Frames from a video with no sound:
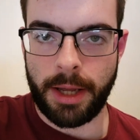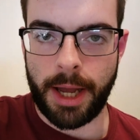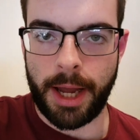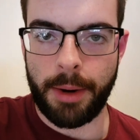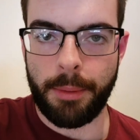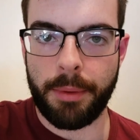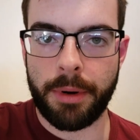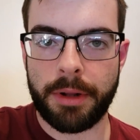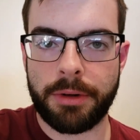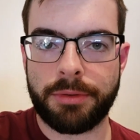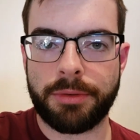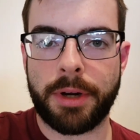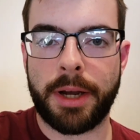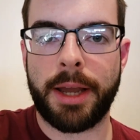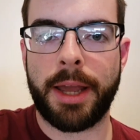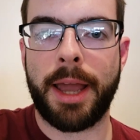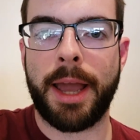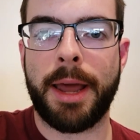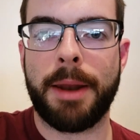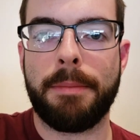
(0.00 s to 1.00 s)
I want to
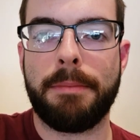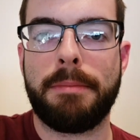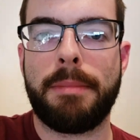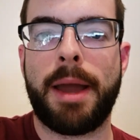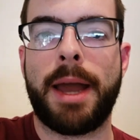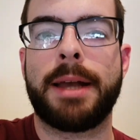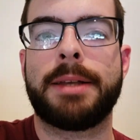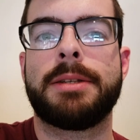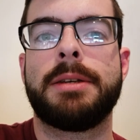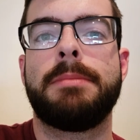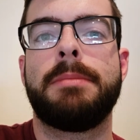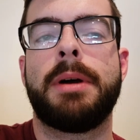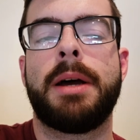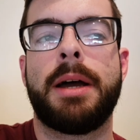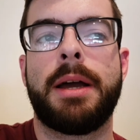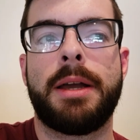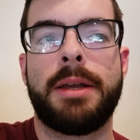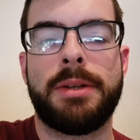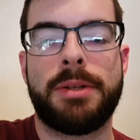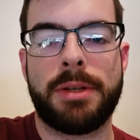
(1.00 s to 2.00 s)
try and
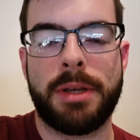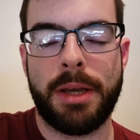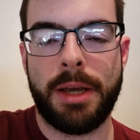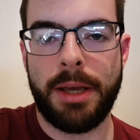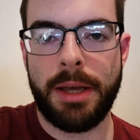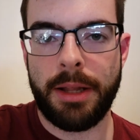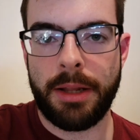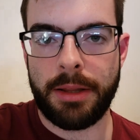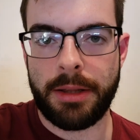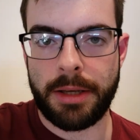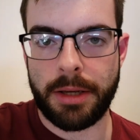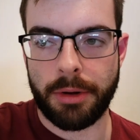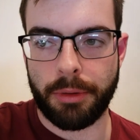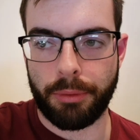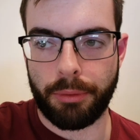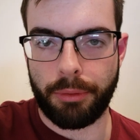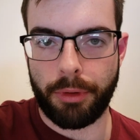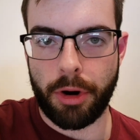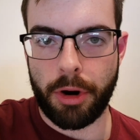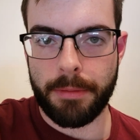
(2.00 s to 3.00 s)
maximize the
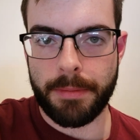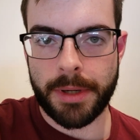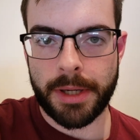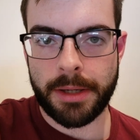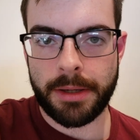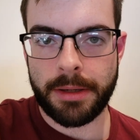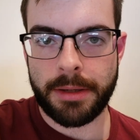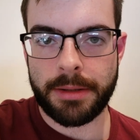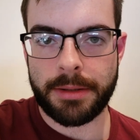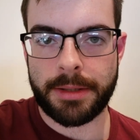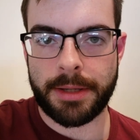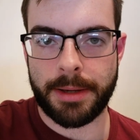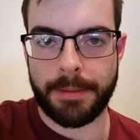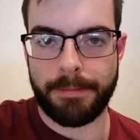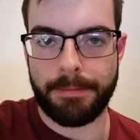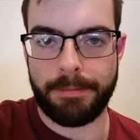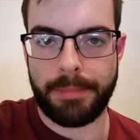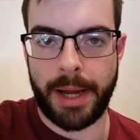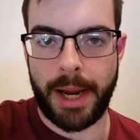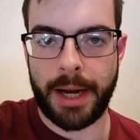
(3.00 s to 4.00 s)
aroma to
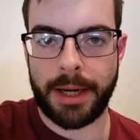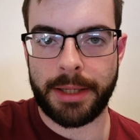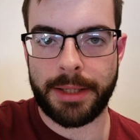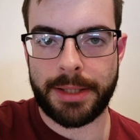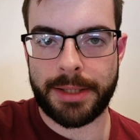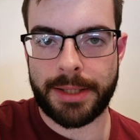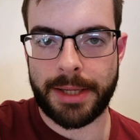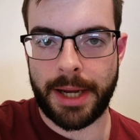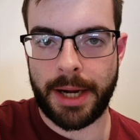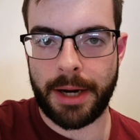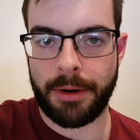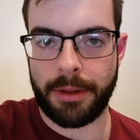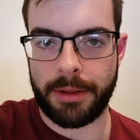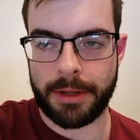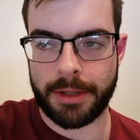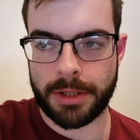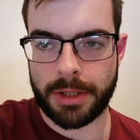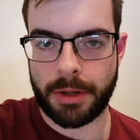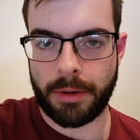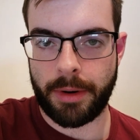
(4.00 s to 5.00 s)
balance out
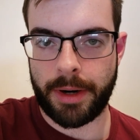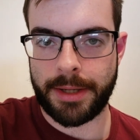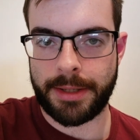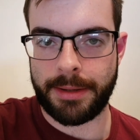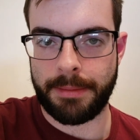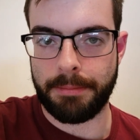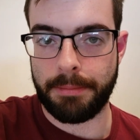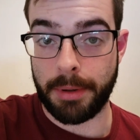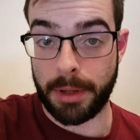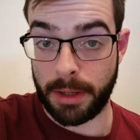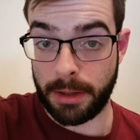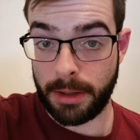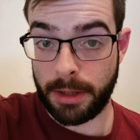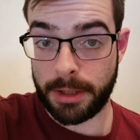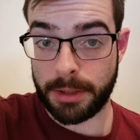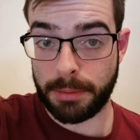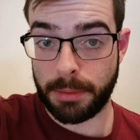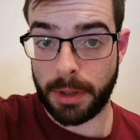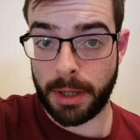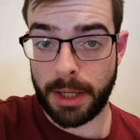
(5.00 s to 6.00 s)
this crazy
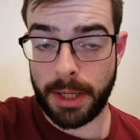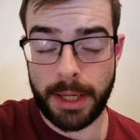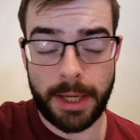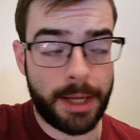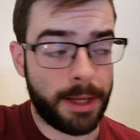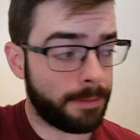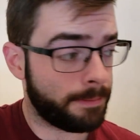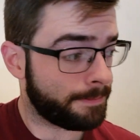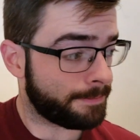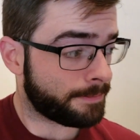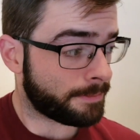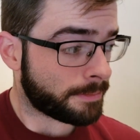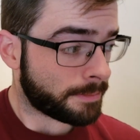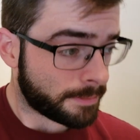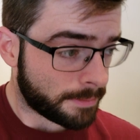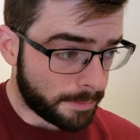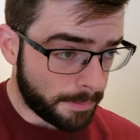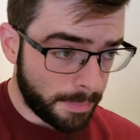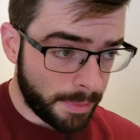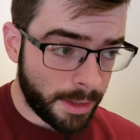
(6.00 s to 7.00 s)
bitterness we're going to get
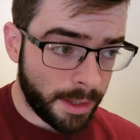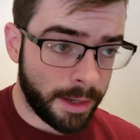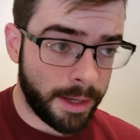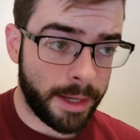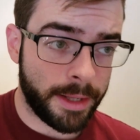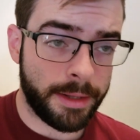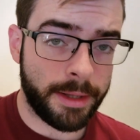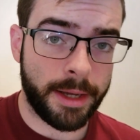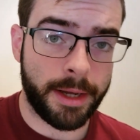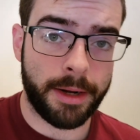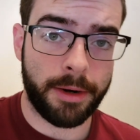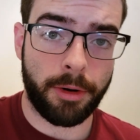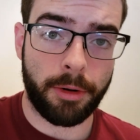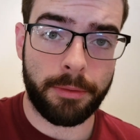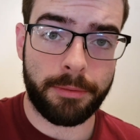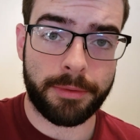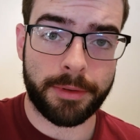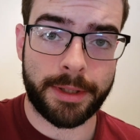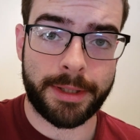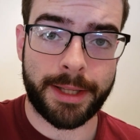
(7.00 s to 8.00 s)
and then
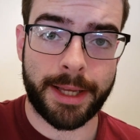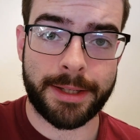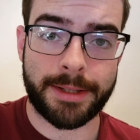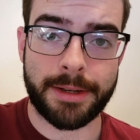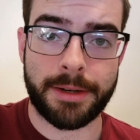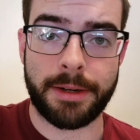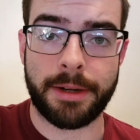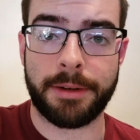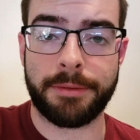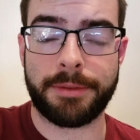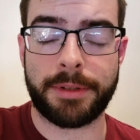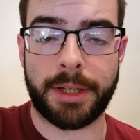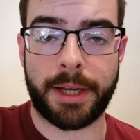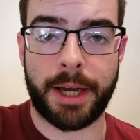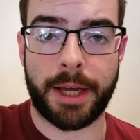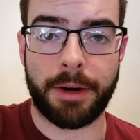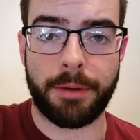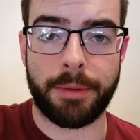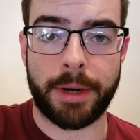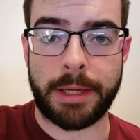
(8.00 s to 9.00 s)
hopefully that's enough to
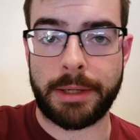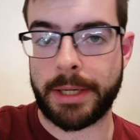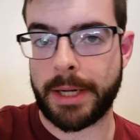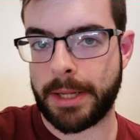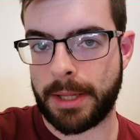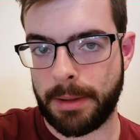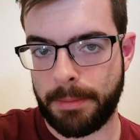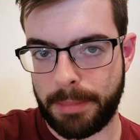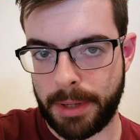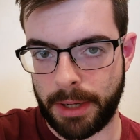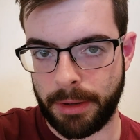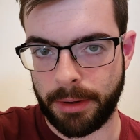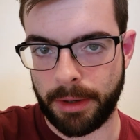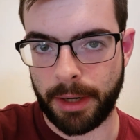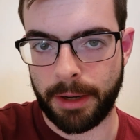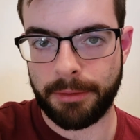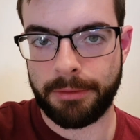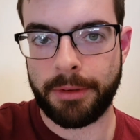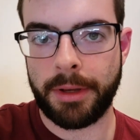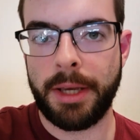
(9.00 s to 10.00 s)
kind of round out the beer
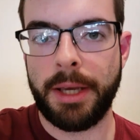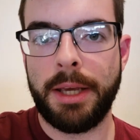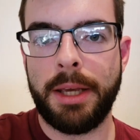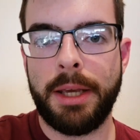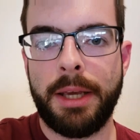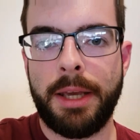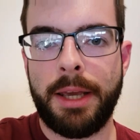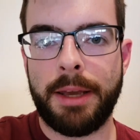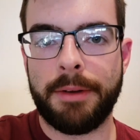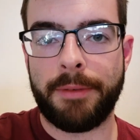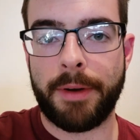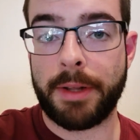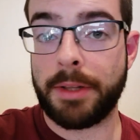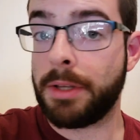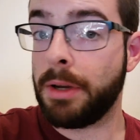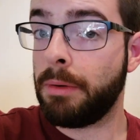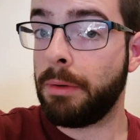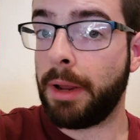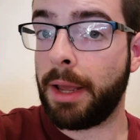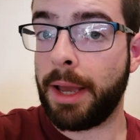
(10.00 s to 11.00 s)
enough. If I
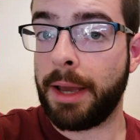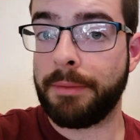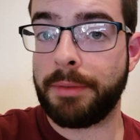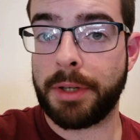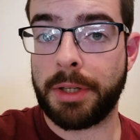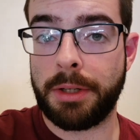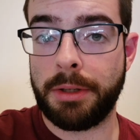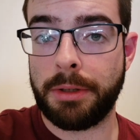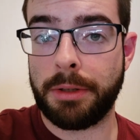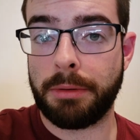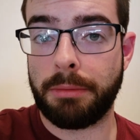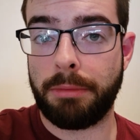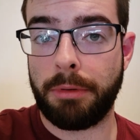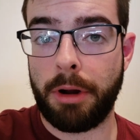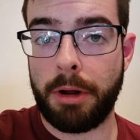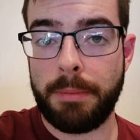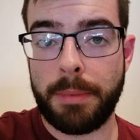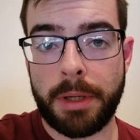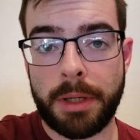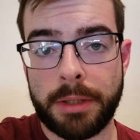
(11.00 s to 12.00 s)
don't have a good
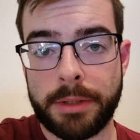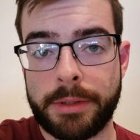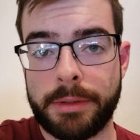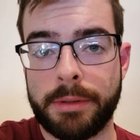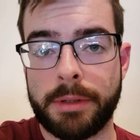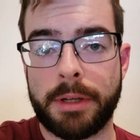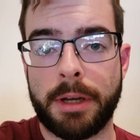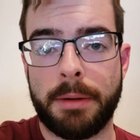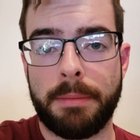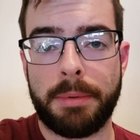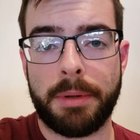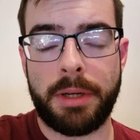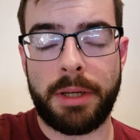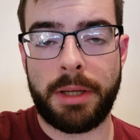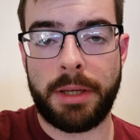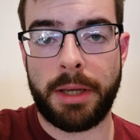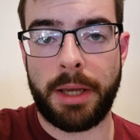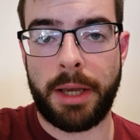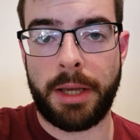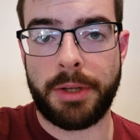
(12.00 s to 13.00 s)
aroma to
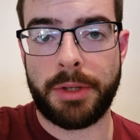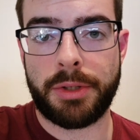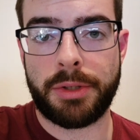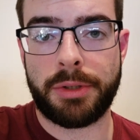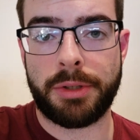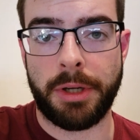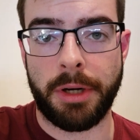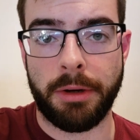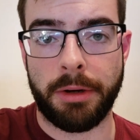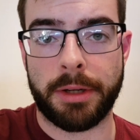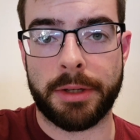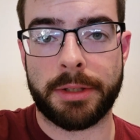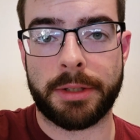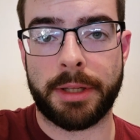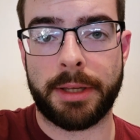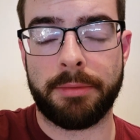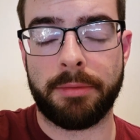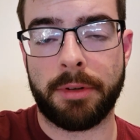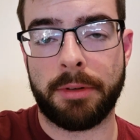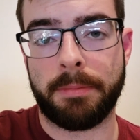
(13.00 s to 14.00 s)
accompany a serious
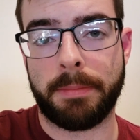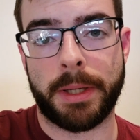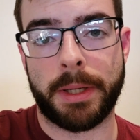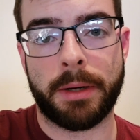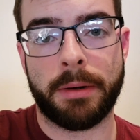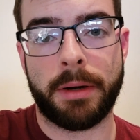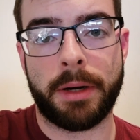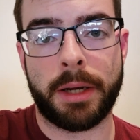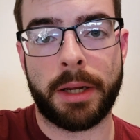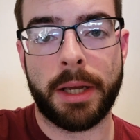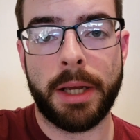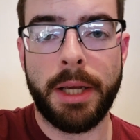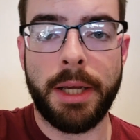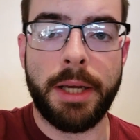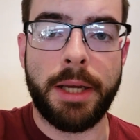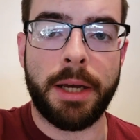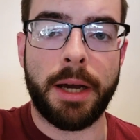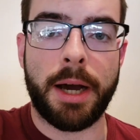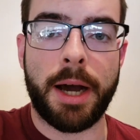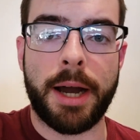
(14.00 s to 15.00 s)
level of bittering,
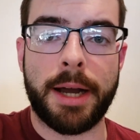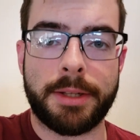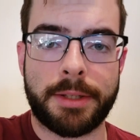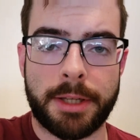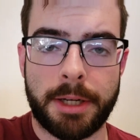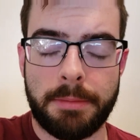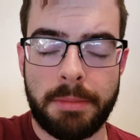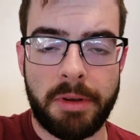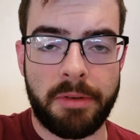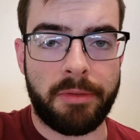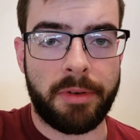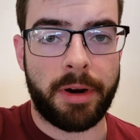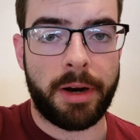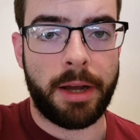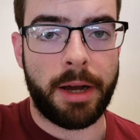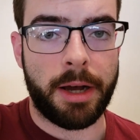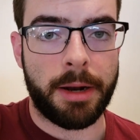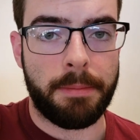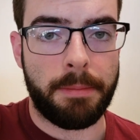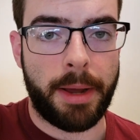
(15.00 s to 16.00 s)
uh, it's going to be a very
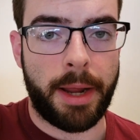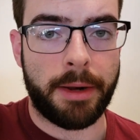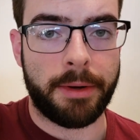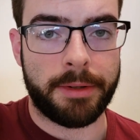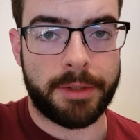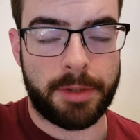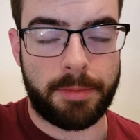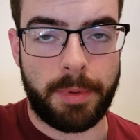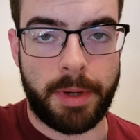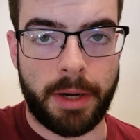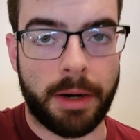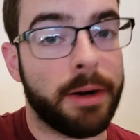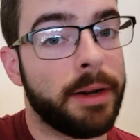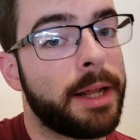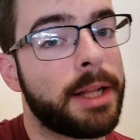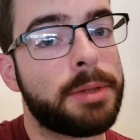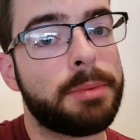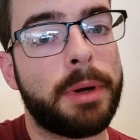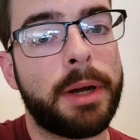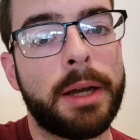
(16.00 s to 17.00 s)
unbalanced beer, and
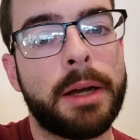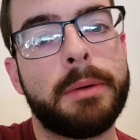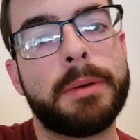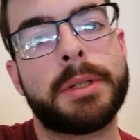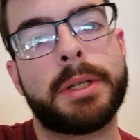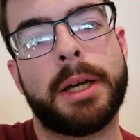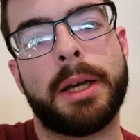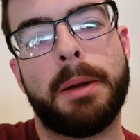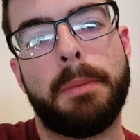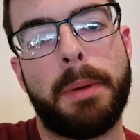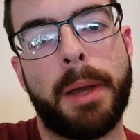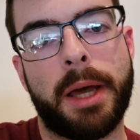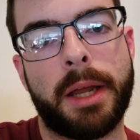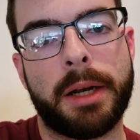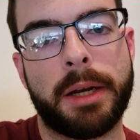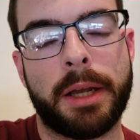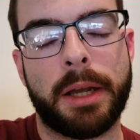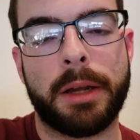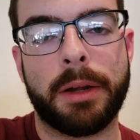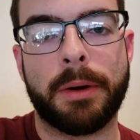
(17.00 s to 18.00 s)
that's why I was kind of
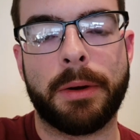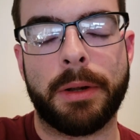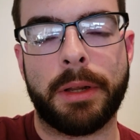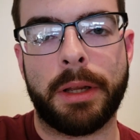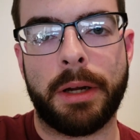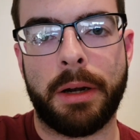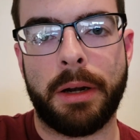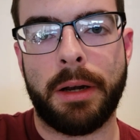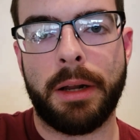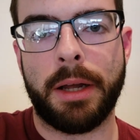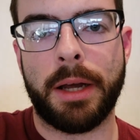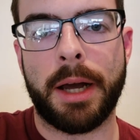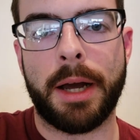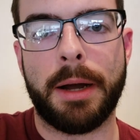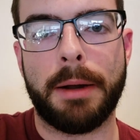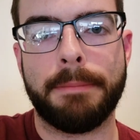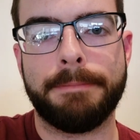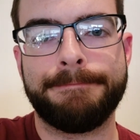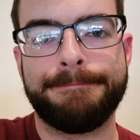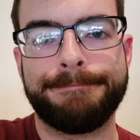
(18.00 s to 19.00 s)
panicking earlier.
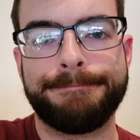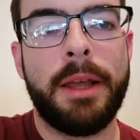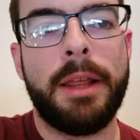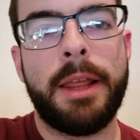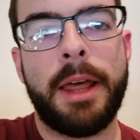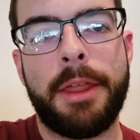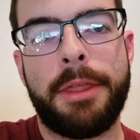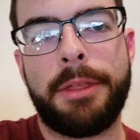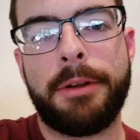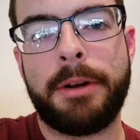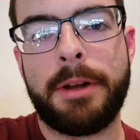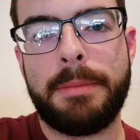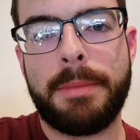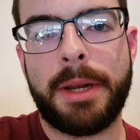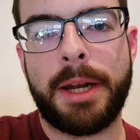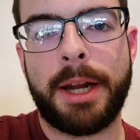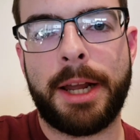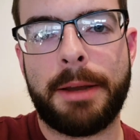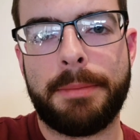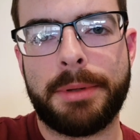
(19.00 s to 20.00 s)
Um, that 30
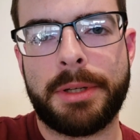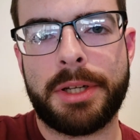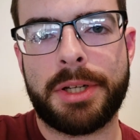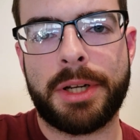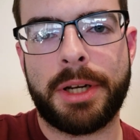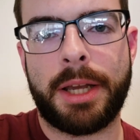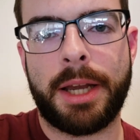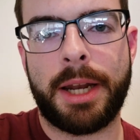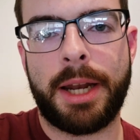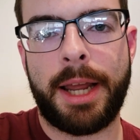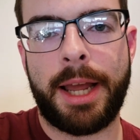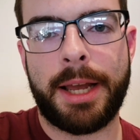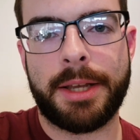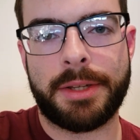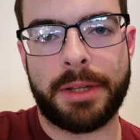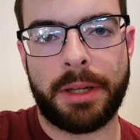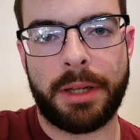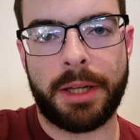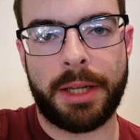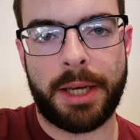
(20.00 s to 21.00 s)
minute hop addition kind of
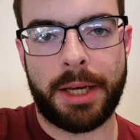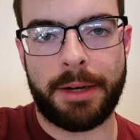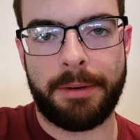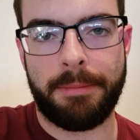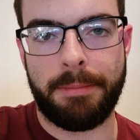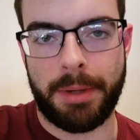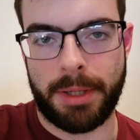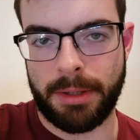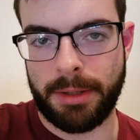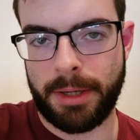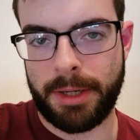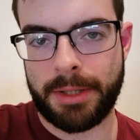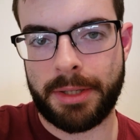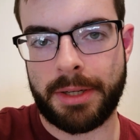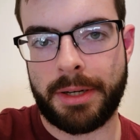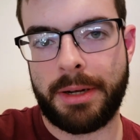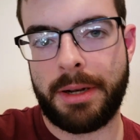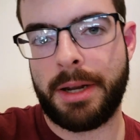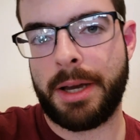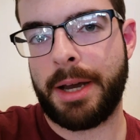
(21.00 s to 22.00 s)
has a lot of
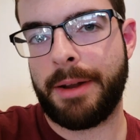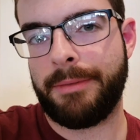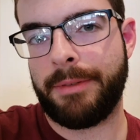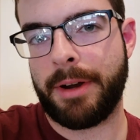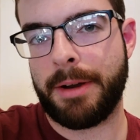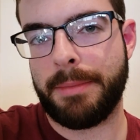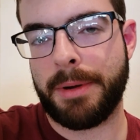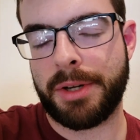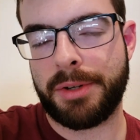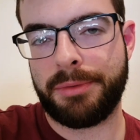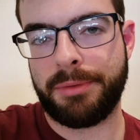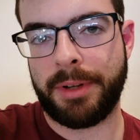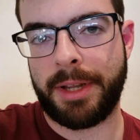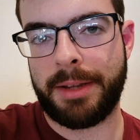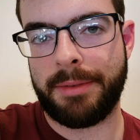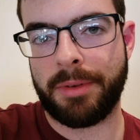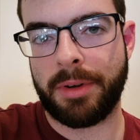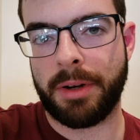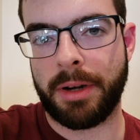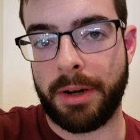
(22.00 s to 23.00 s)
bitterness and not very much
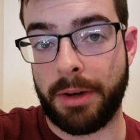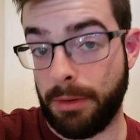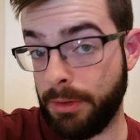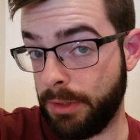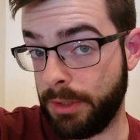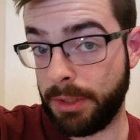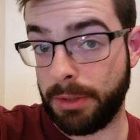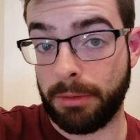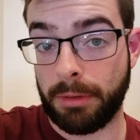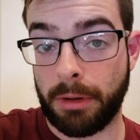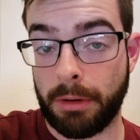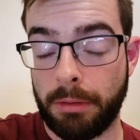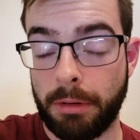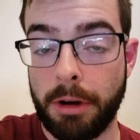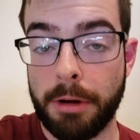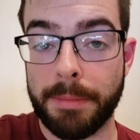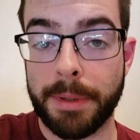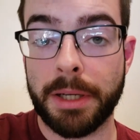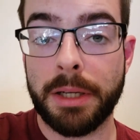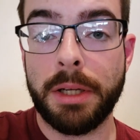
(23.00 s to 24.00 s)
flavor and zero
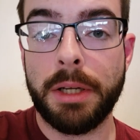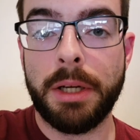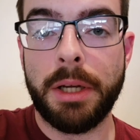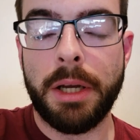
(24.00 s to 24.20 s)
aroma.